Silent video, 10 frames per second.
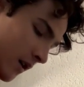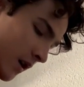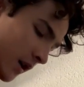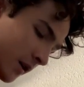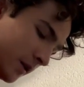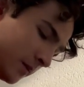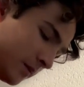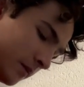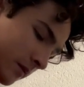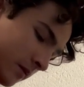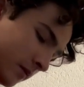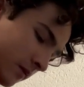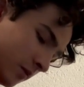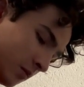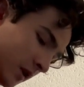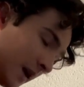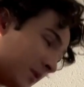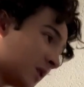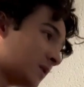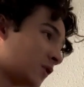And I'm
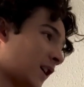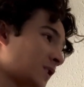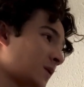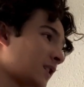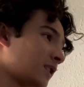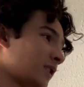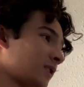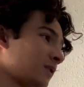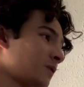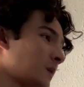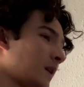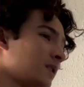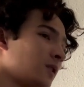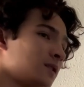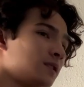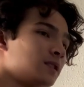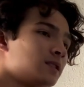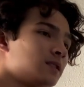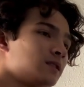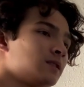going to be graduating with my
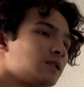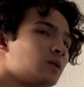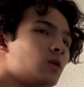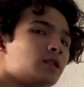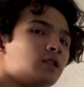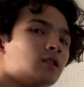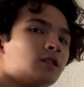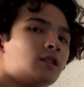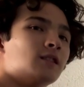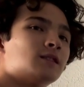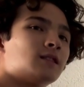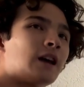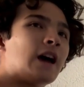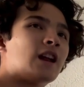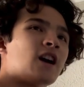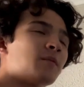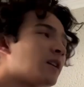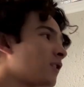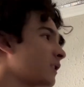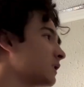associates in 1 year because I had to have my
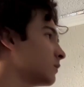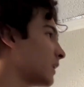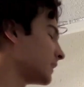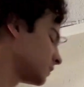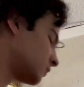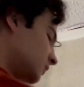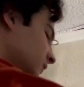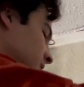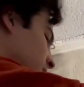credits from high school.